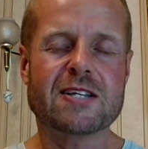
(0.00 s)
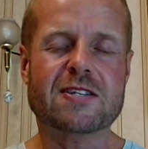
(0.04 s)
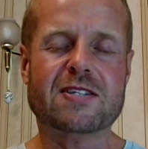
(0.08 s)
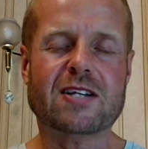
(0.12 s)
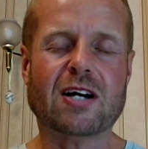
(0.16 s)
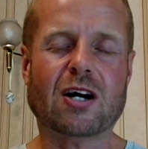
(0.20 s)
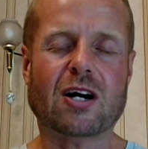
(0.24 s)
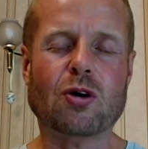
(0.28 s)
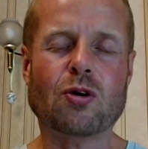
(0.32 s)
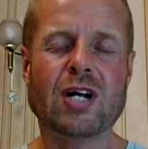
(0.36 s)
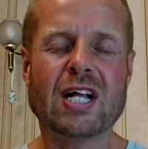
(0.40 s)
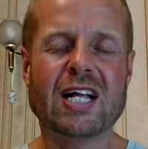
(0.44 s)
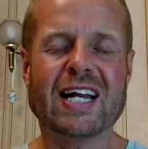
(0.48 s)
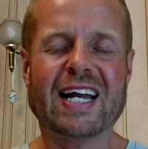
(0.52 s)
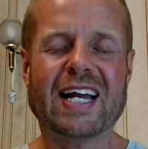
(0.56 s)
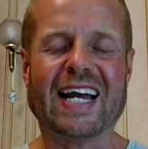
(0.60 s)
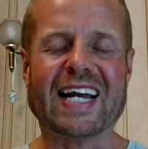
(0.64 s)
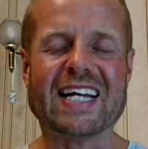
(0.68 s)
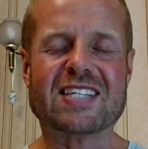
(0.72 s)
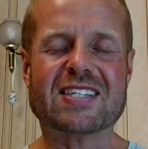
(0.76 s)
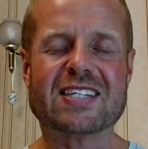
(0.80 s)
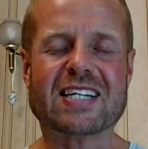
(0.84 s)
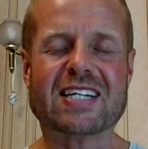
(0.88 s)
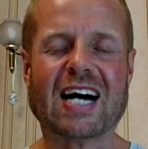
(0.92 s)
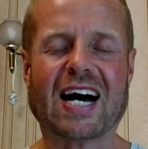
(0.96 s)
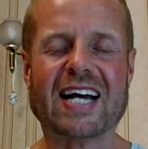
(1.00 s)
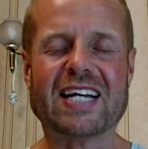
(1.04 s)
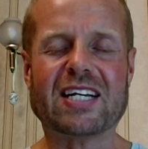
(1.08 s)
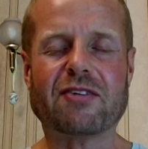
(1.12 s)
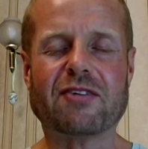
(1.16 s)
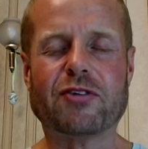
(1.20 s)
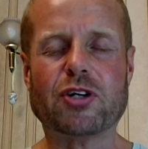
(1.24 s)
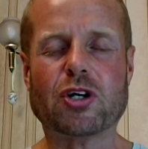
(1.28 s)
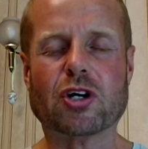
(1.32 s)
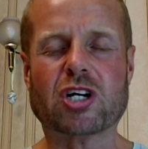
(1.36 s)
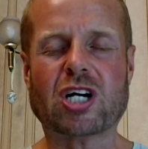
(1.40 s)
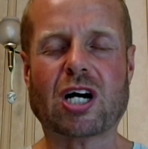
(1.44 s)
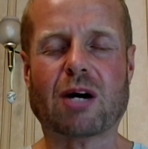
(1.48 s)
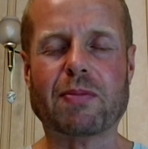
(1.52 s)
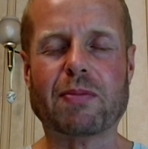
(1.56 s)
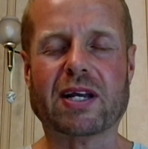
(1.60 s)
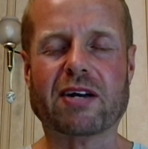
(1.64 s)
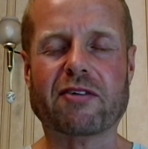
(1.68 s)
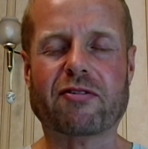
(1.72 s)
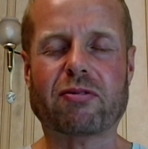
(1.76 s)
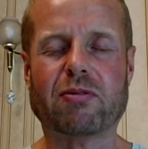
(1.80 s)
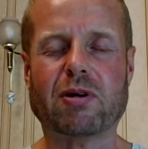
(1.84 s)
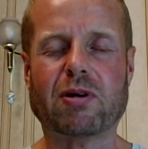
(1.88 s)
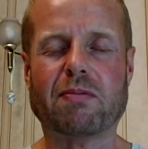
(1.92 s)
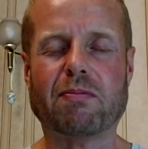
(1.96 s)
so it's kind of you're
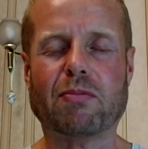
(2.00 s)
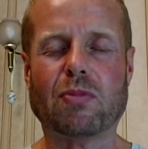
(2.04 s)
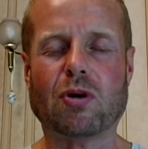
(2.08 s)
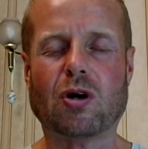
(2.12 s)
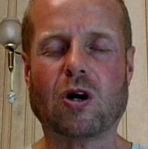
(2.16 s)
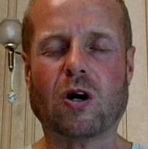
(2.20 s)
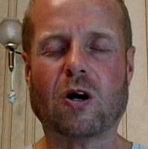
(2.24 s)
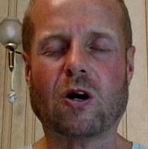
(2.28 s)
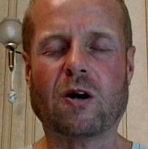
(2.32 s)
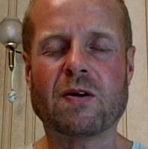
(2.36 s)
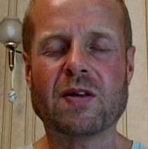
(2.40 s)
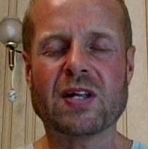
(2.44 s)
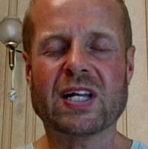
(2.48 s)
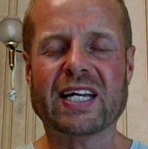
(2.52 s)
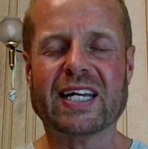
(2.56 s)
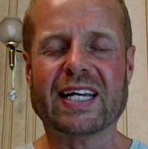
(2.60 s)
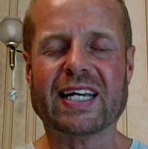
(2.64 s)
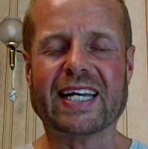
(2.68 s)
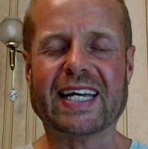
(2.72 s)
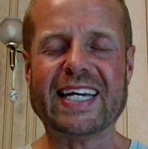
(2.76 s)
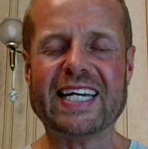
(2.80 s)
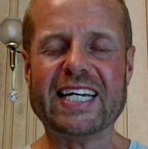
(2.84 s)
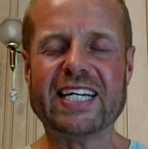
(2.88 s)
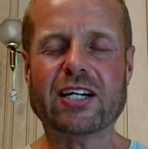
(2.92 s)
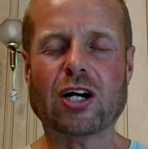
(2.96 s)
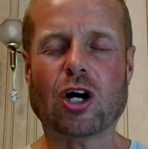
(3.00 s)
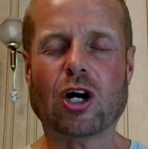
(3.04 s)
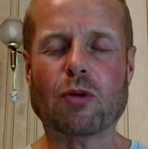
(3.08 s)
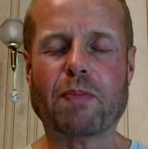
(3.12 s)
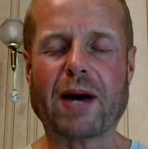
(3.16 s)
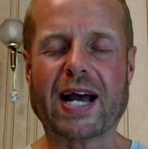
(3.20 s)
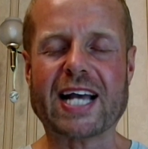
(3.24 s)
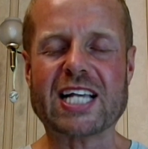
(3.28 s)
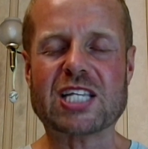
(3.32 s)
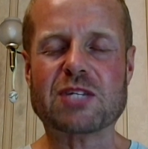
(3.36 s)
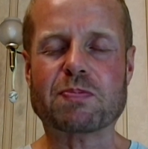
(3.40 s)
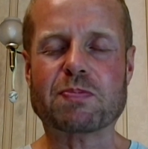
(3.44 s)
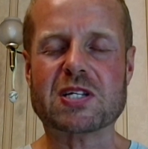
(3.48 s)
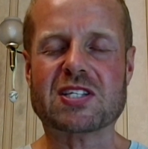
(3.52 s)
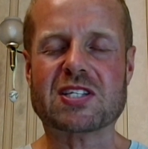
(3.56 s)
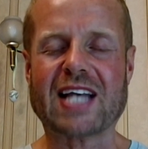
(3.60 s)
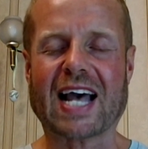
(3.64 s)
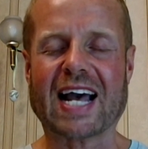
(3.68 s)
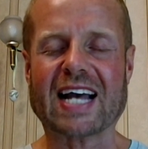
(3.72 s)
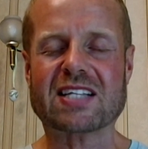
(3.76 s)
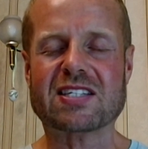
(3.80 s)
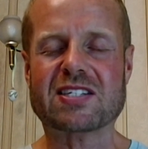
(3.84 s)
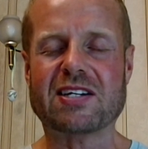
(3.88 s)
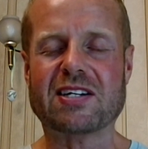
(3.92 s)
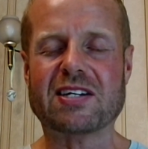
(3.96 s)
coming from a more ego-based
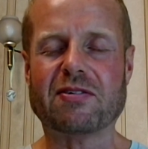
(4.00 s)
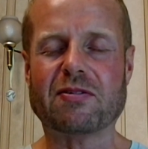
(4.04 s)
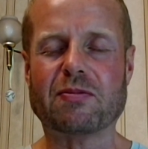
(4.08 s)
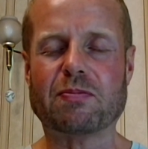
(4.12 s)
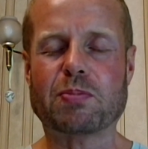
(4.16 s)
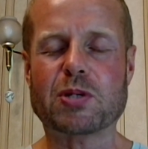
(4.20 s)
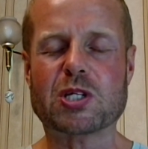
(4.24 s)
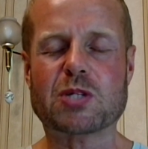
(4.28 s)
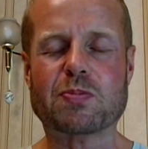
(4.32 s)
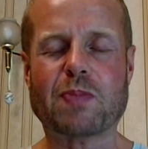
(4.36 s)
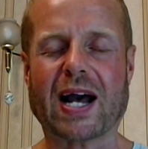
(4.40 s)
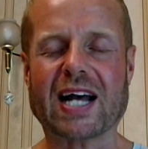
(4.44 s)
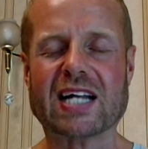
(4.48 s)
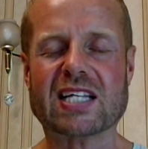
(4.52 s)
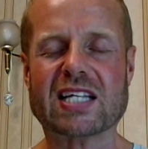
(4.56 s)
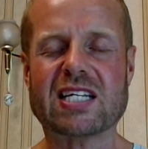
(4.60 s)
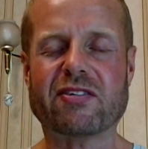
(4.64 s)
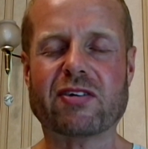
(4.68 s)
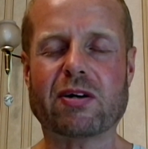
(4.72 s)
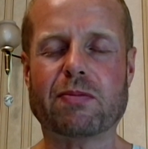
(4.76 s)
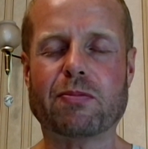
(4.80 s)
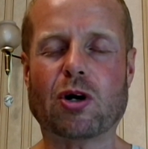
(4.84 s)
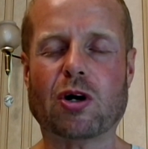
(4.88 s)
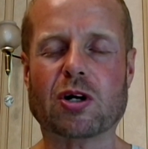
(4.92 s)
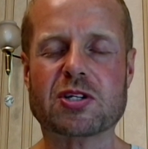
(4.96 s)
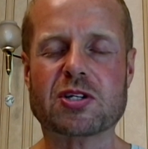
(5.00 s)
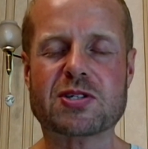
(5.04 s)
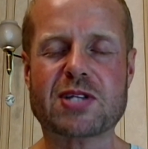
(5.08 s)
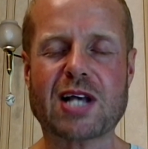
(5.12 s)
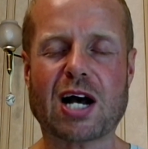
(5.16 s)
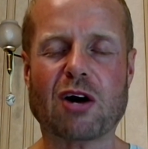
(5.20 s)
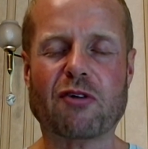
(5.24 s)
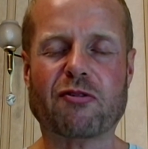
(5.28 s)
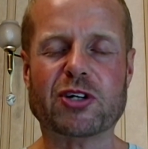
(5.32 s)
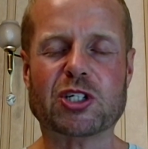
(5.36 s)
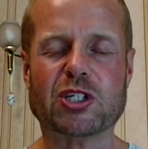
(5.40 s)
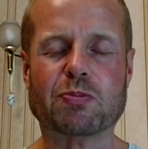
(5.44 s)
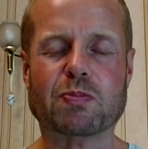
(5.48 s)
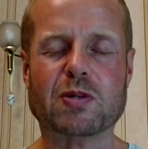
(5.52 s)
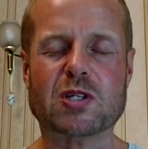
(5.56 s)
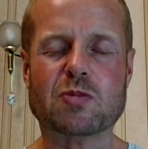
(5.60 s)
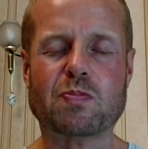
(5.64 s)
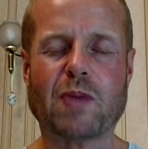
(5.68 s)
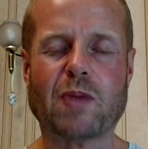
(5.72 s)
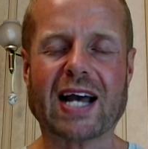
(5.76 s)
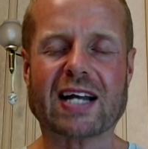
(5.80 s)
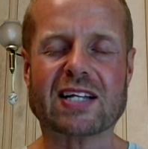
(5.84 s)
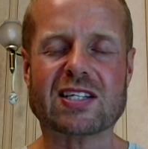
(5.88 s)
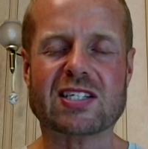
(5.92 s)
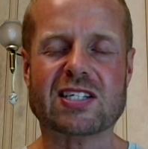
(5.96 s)
perspective, perspective, a more selfish
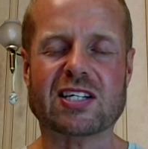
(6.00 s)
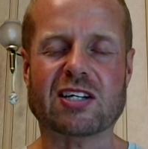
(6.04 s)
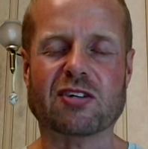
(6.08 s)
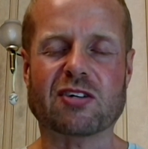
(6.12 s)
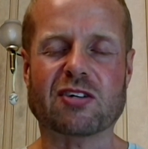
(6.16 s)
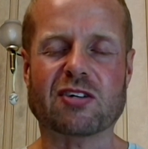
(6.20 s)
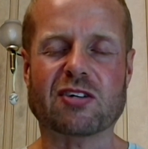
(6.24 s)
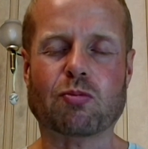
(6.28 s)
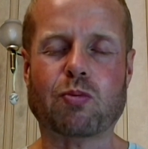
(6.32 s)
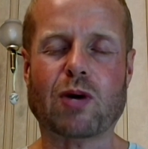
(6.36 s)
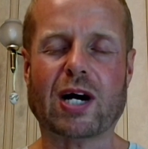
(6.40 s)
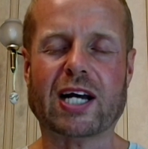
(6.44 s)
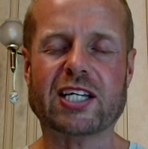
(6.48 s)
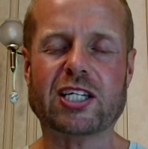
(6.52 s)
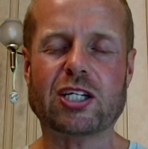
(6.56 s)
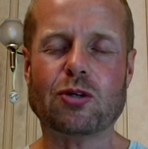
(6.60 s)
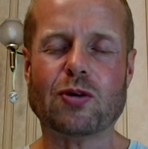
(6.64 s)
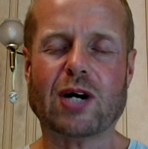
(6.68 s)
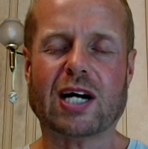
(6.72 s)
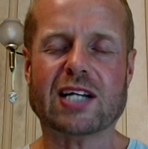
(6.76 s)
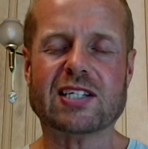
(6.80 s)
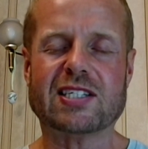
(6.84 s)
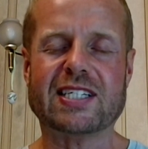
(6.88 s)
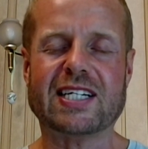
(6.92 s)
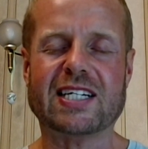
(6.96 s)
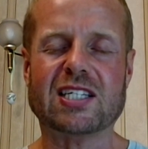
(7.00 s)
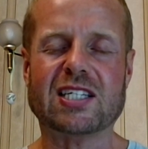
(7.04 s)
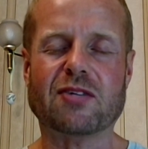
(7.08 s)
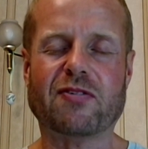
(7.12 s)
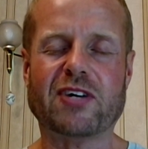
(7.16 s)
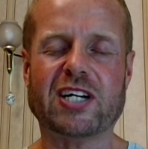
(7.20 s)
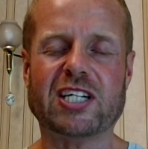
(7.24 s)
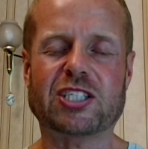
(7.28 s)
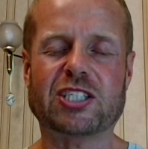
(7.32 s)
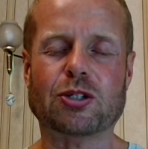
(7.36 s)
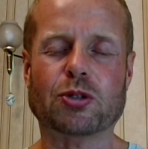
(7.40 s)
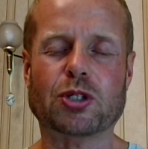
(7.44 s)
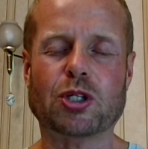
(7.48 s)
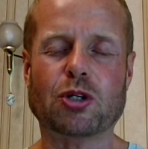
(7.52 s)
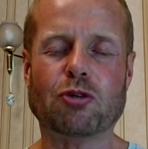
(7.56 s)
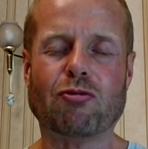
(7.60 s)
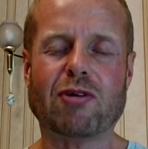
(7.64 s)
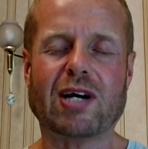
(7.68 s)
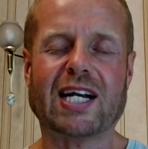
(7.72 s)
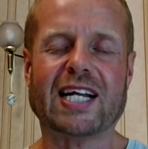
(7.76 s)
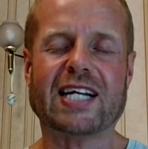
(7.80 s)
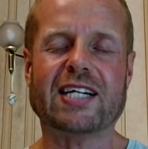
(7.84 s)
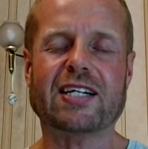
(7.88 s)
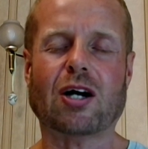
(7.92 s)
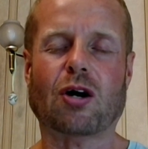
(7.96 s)
perspective, where you as an individual, you
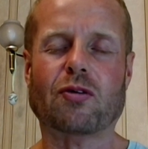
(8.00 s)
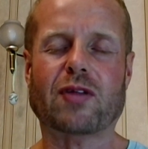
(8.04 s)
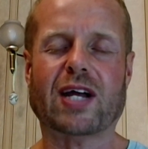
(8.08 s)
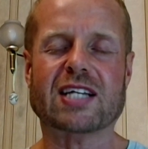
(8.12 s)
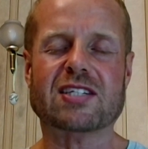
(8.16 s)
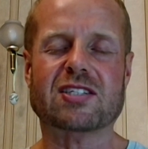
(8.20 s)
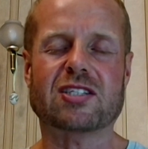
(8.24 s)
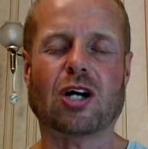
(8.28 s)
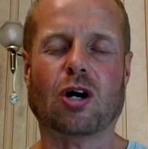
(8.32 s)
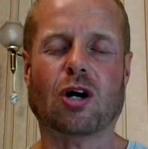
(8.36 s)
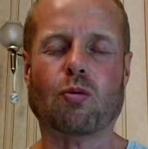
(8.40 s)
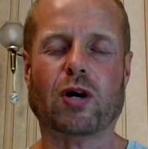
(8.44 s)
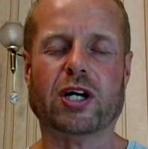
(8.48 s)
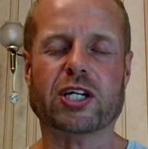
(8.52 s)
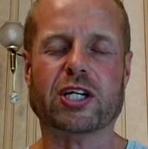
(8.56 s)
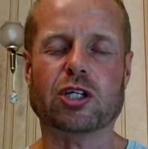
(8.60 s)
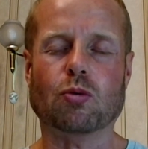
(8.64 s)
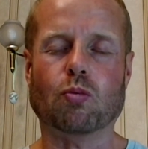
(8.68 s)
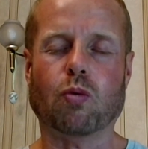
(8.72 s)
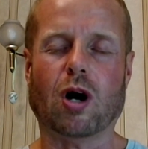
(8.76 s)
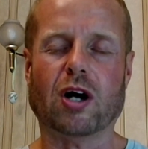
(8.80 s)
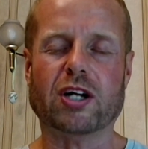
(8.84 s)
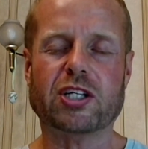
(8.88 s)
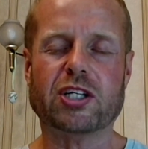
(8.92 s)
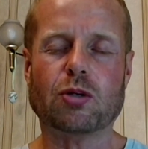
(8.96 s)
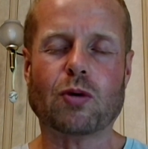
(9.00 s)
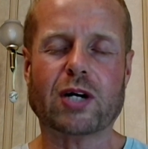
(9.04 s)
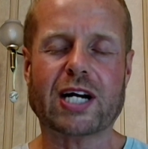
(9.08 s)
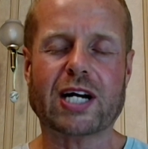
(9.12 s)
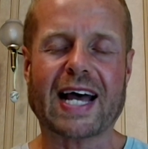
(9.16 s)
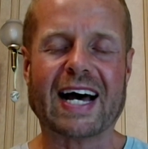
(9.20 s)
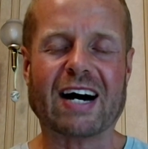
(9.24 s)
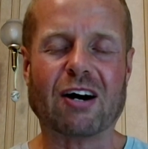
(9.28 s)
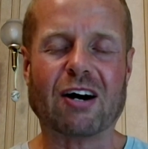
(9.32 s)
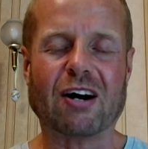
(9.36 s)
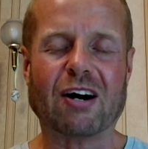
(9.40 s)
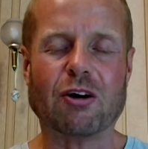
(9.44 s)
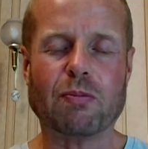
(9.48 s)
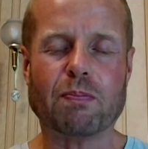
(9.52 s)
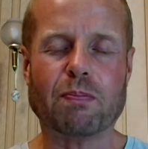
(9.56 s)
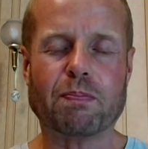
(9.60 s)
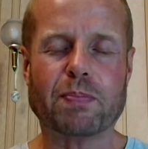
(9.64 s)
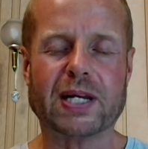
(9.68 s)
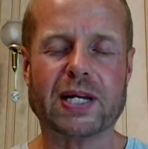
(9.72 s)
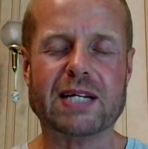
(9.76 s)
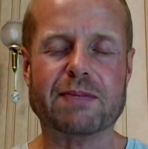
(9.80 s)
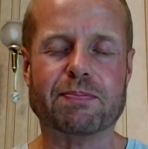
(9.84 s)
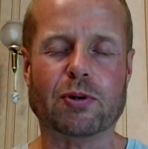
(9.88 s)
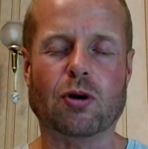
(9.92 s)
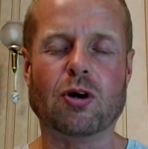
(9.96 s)
really know that's not what you want. You want to help
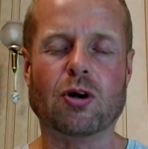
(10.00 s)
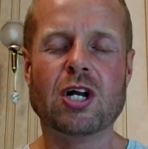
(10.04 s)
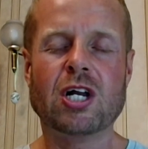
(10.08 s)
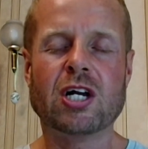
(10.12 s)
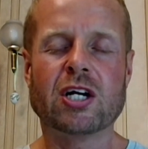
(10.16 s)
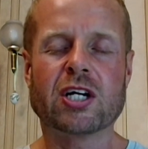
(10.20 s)
people.